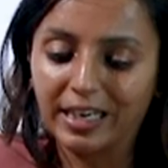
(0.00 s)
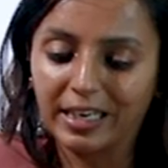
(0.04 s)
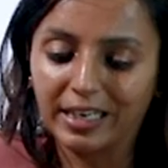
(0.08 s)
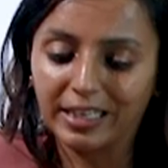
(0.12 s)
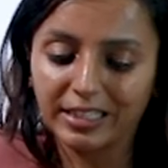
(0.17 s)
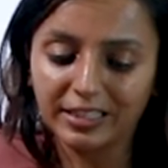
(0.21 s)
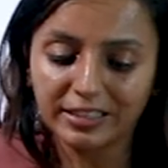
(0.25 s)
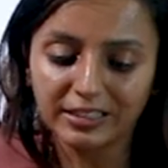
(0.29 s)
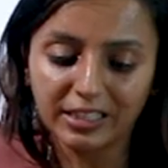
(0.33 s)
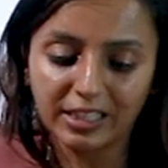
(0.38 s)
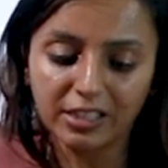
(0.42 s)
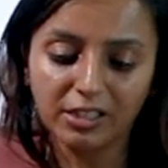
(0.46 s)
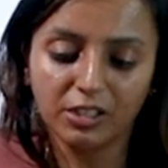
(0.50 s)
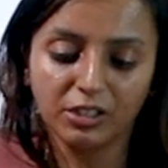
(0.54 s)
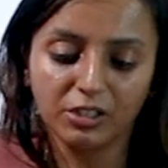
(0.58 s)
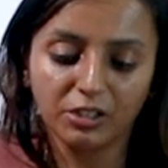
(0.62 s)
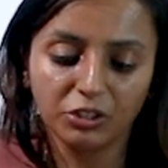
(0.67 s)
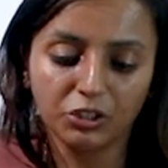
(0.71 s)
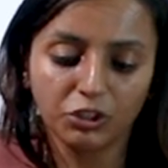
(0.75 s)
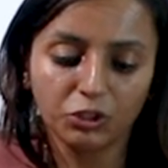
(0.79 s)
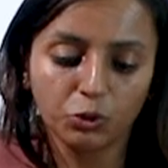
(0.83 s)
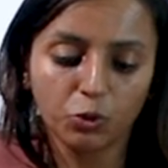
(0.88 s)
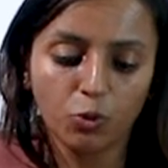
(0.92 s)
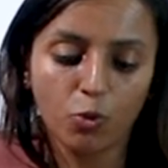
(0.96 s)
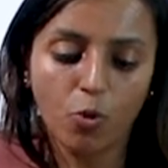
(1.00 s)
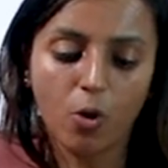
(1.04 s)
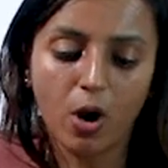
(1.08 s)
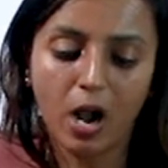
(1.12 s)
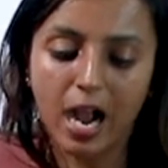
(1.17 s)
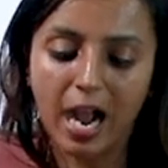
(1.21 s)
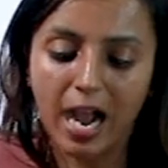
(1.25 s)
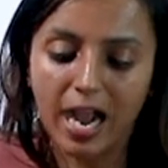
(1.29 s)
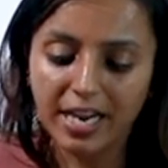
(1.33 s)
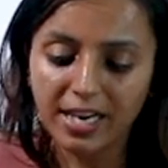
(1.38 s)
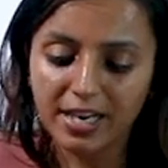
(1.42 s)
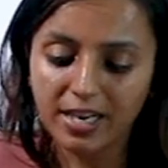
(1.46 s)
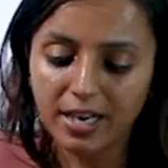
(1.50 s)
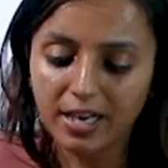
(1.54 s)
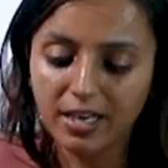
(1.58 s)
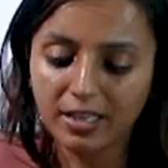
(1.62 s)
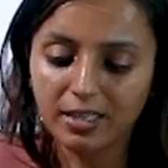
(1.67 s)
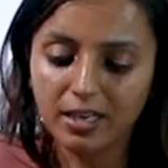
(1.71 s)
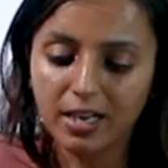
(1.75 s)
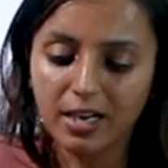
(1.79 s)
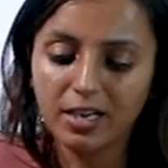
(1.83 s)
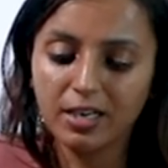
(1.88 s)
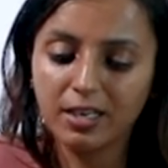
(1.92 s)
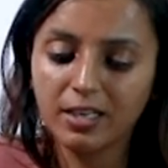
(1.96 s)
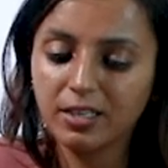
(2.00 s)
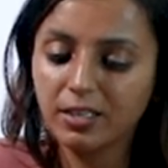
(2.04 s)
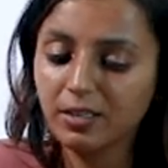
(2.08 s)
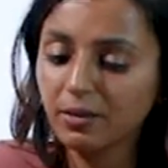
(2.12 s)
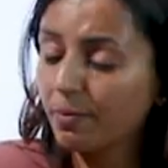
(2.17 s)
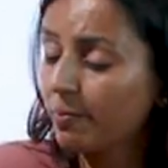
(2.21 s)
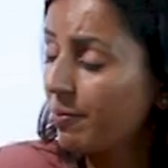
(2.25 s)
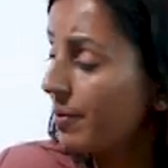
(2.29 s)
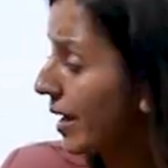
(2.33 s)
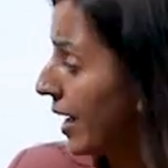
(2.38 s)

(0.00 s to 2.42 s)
Is equals to IRR